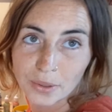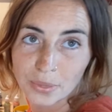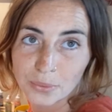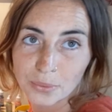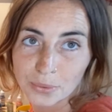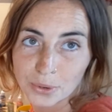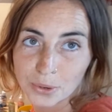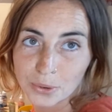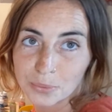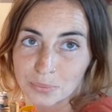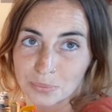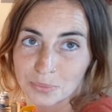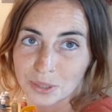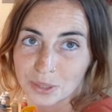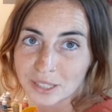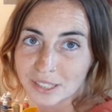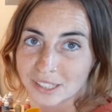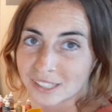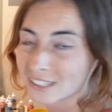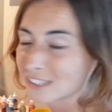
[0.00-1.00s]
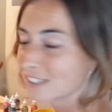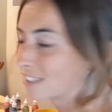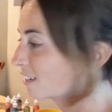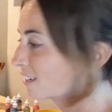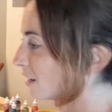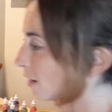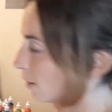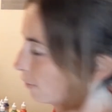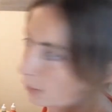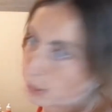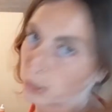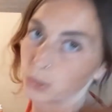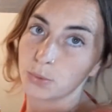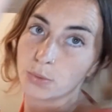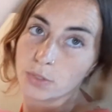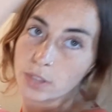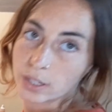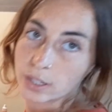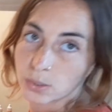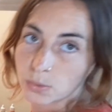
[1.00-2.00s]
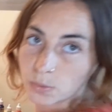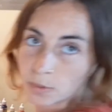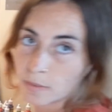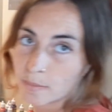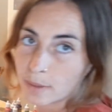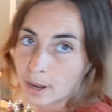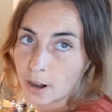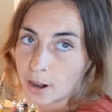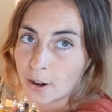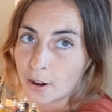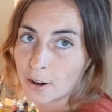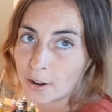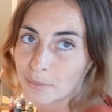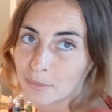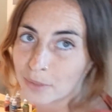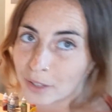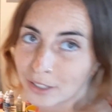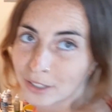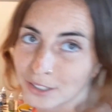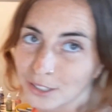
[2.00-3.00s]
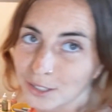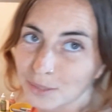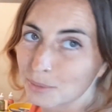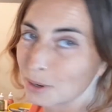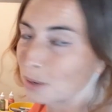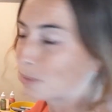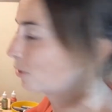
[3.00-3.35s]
room, because if I do this with my arm, then it's probably